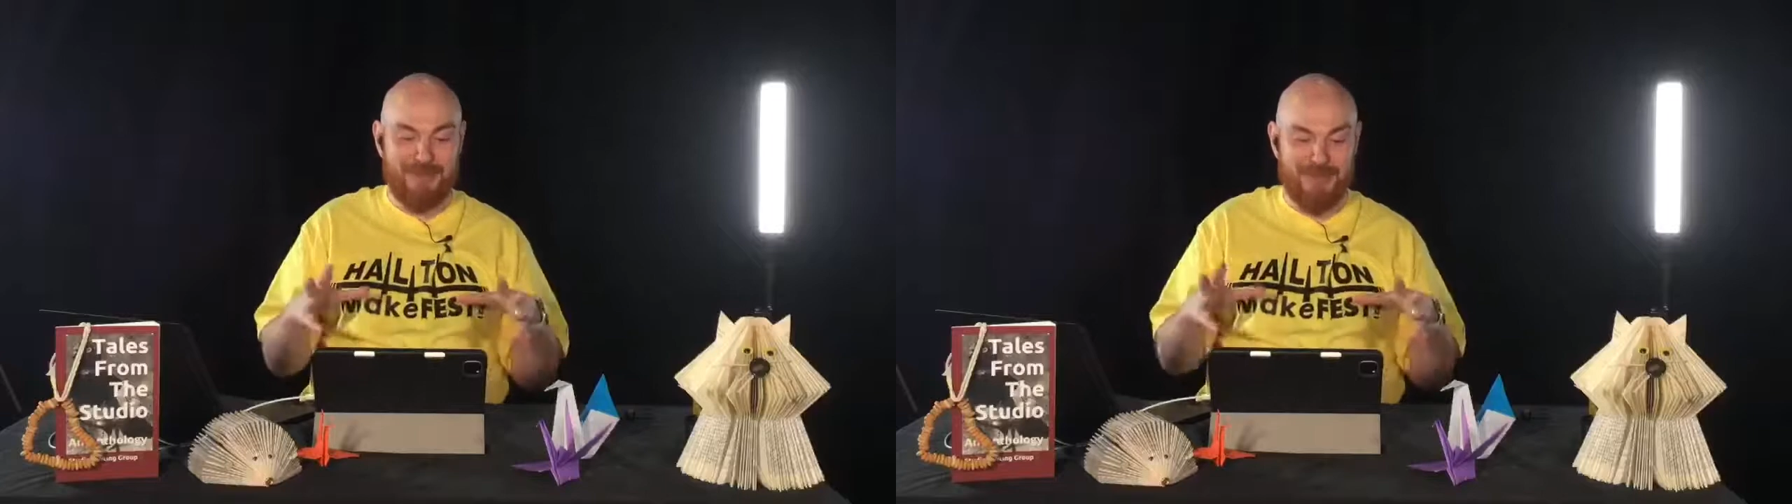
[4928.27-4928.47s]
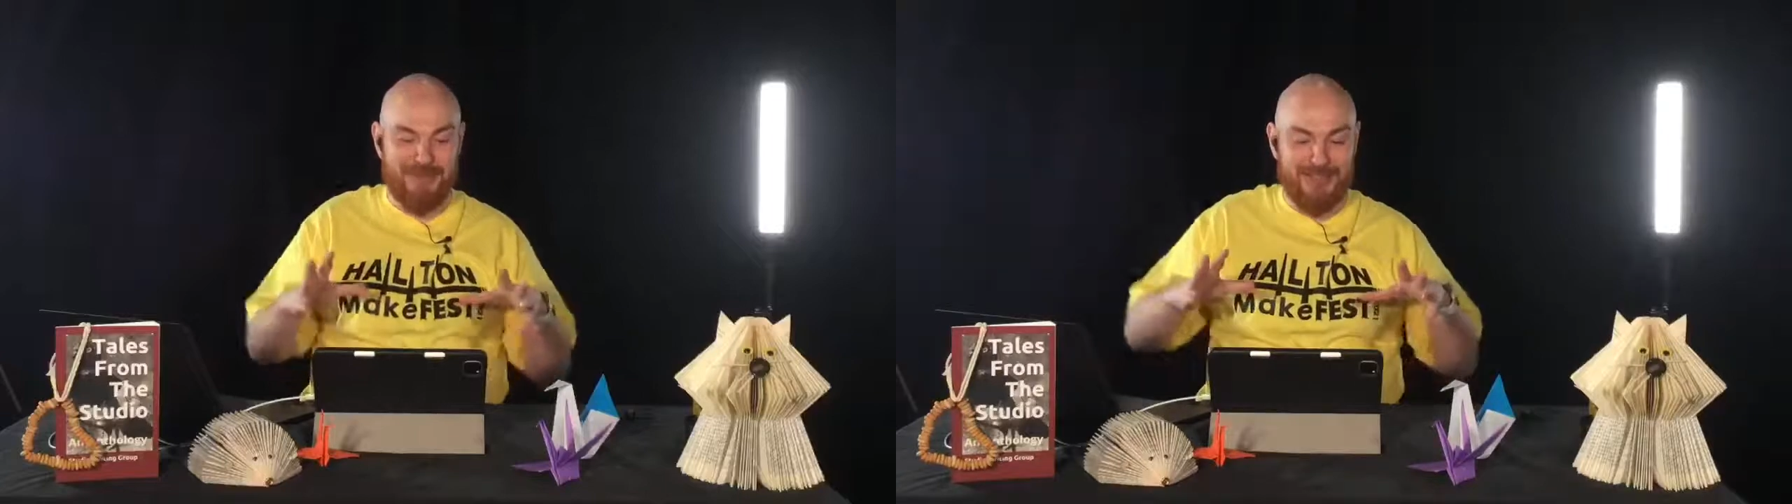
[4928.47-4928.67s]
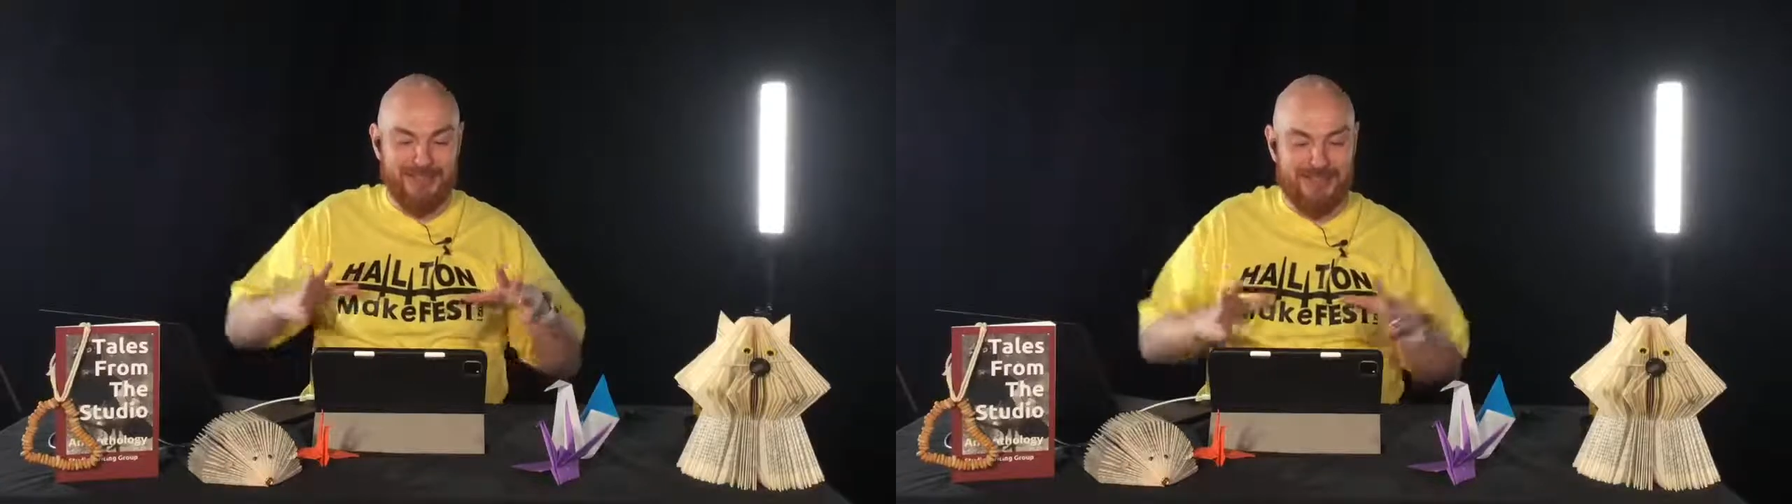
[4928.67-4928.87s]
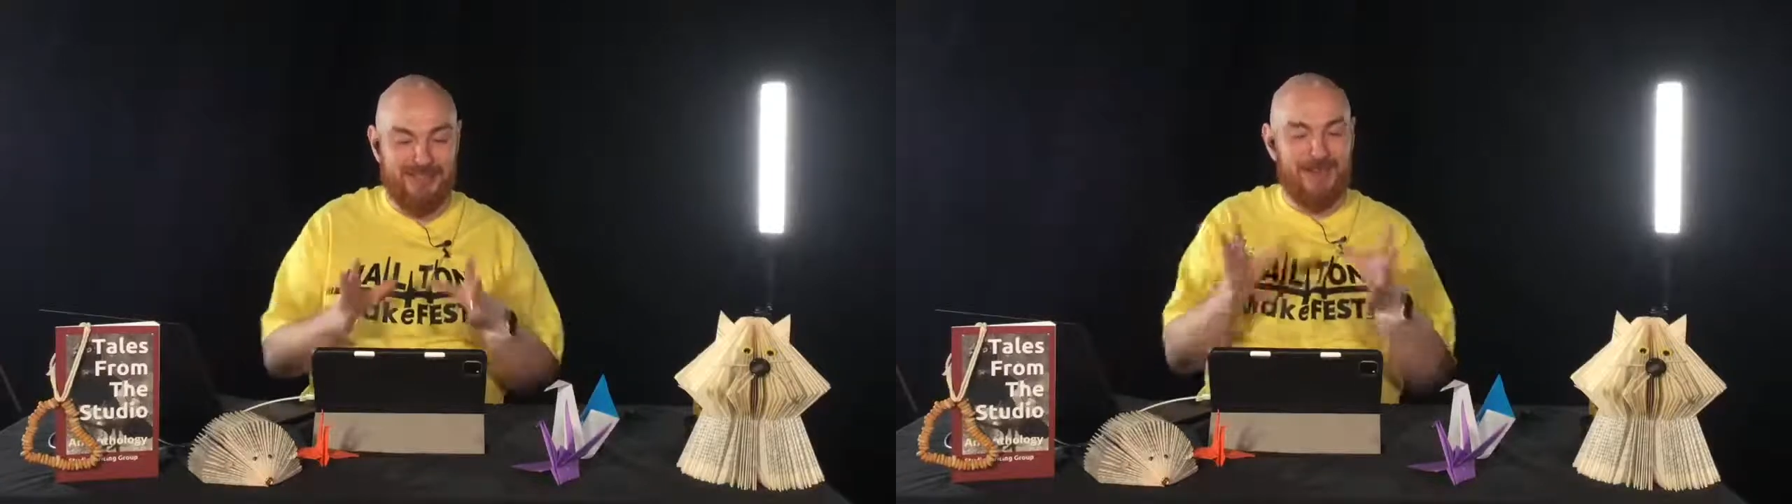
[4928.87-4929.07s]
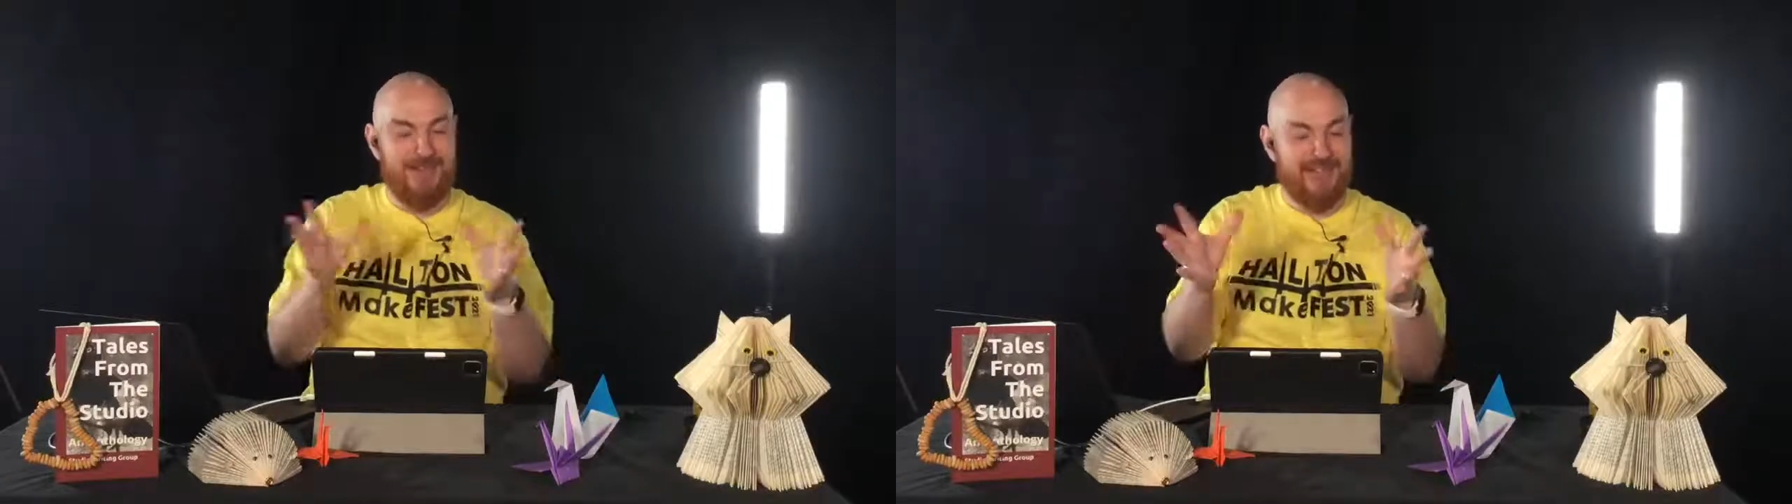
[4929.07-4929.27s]
where it's
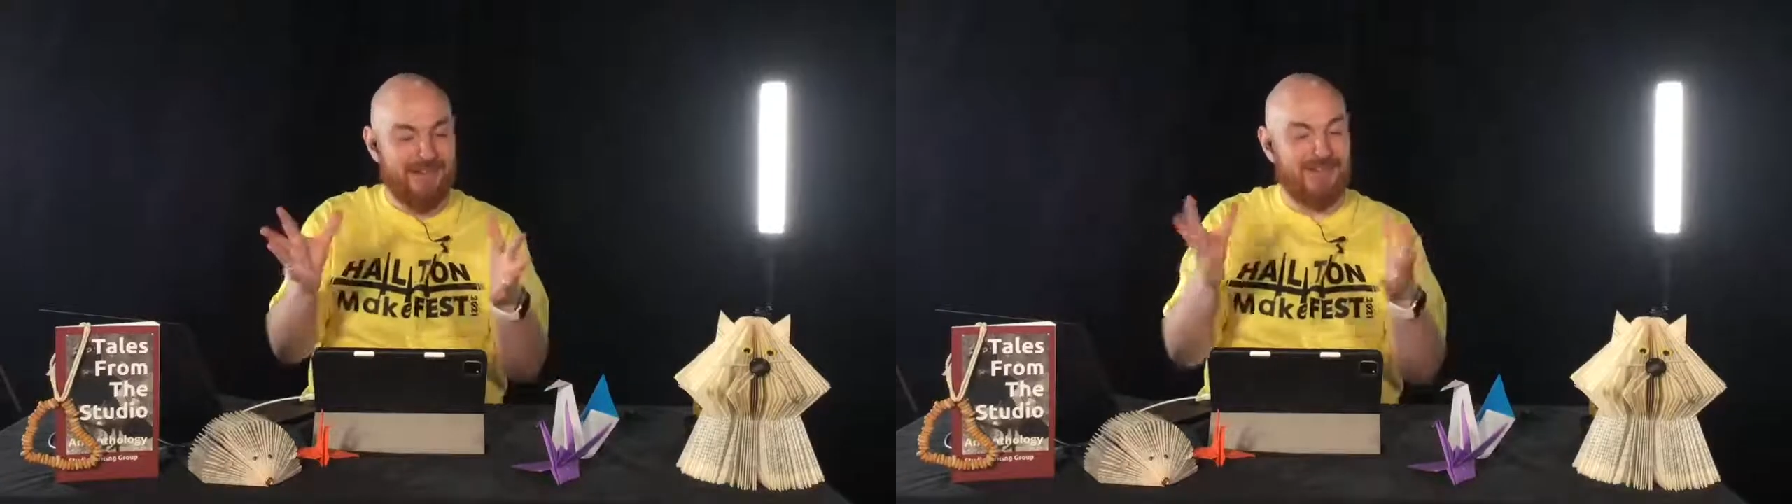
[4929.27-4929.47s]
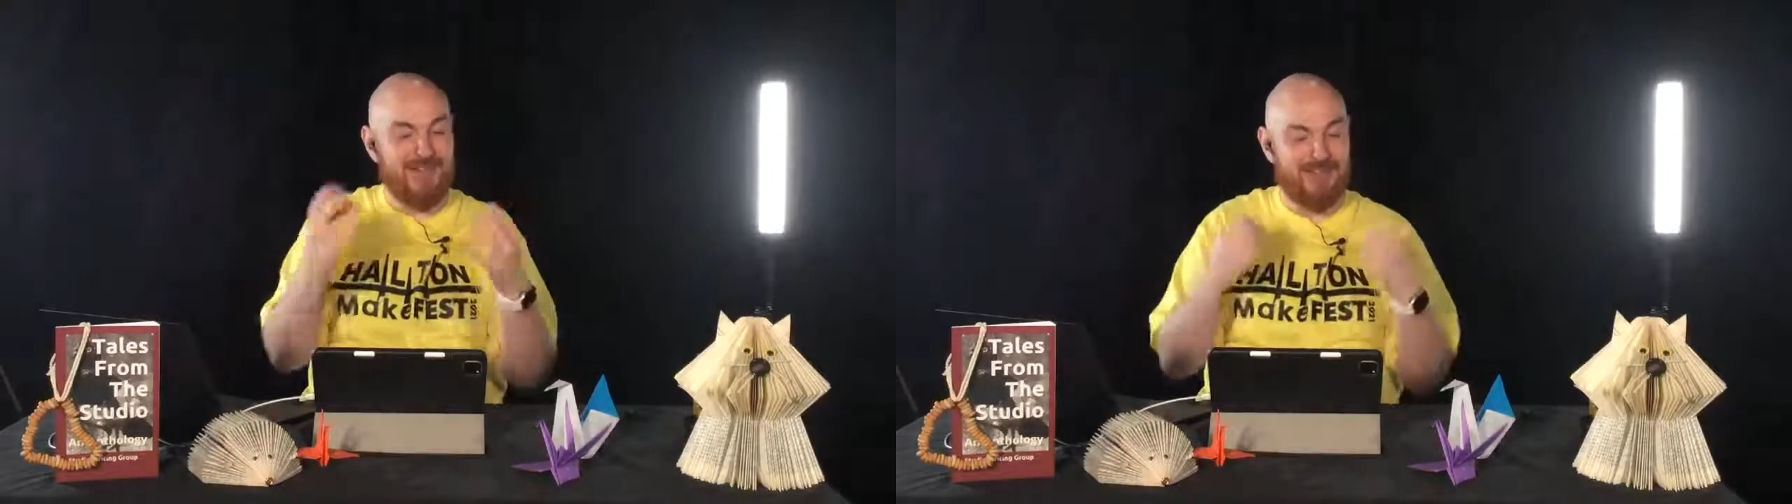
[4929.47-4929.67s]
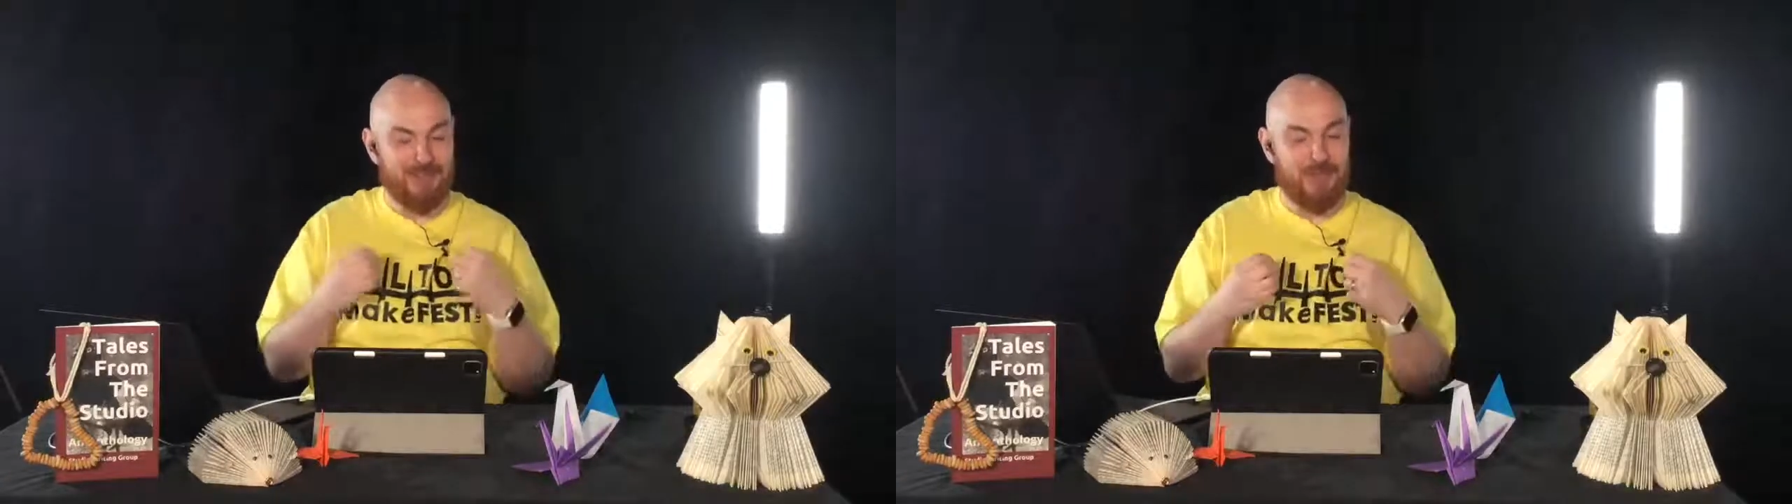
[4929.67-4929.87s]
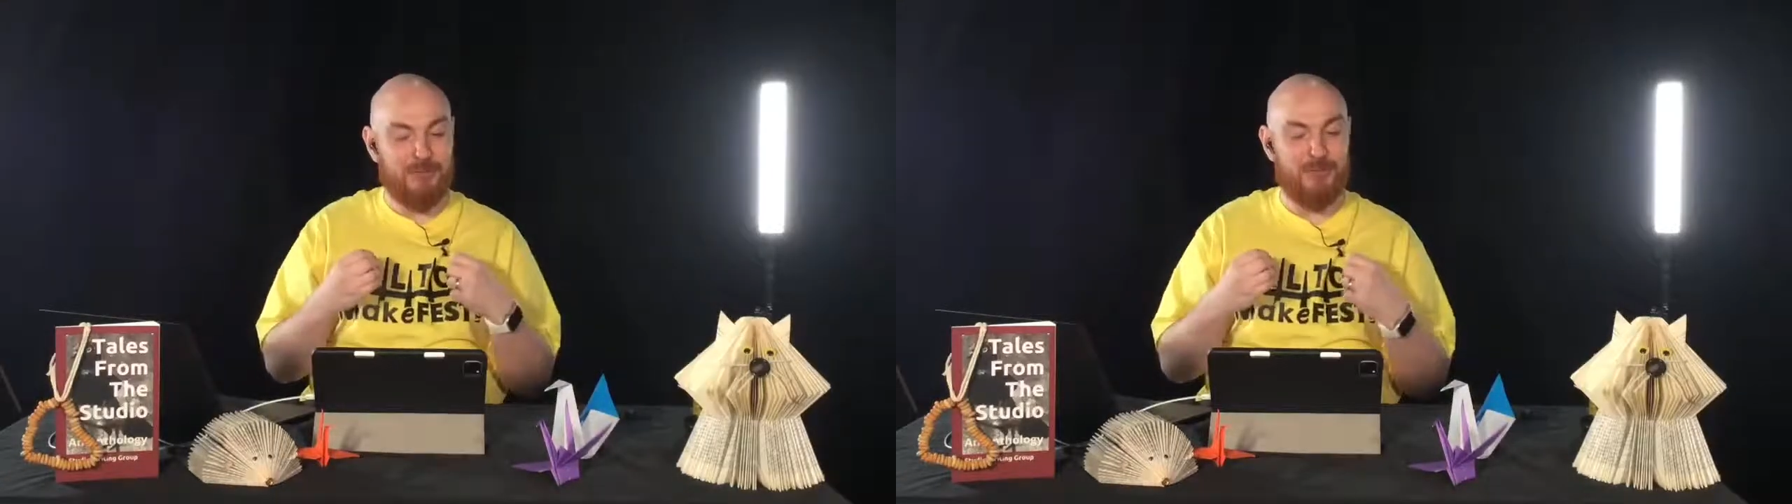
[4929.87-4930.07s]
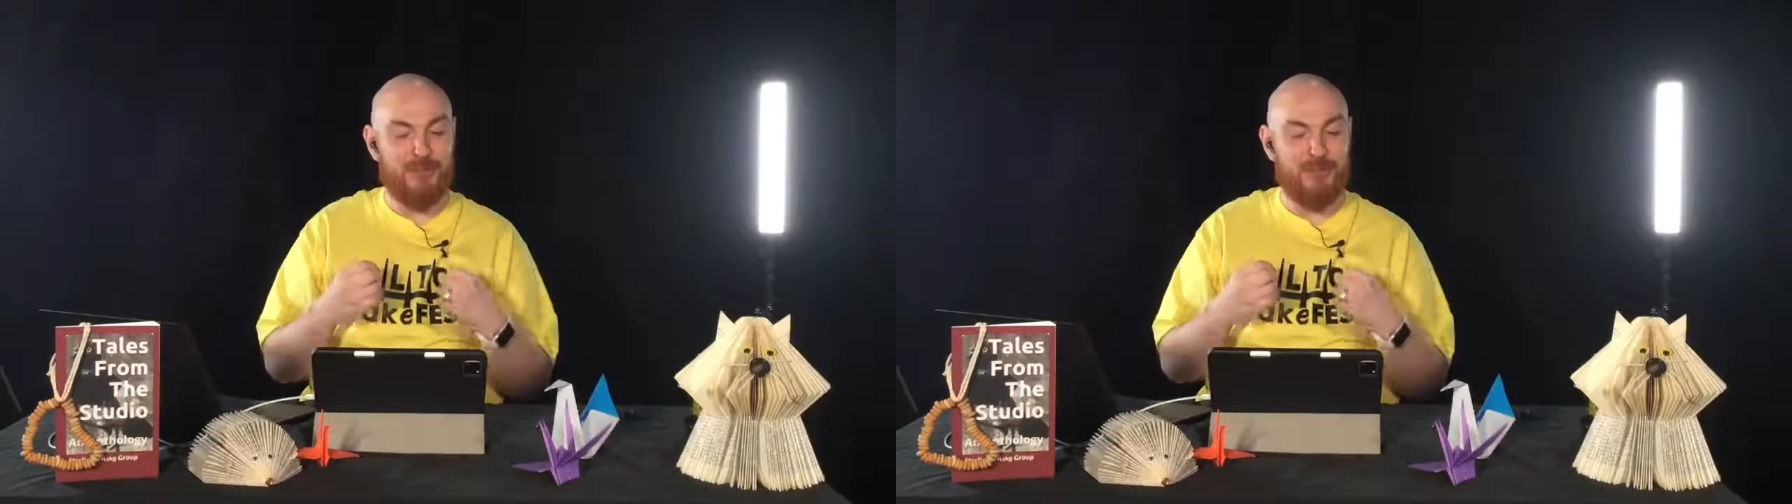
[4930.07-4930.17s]
going out and you're just observing,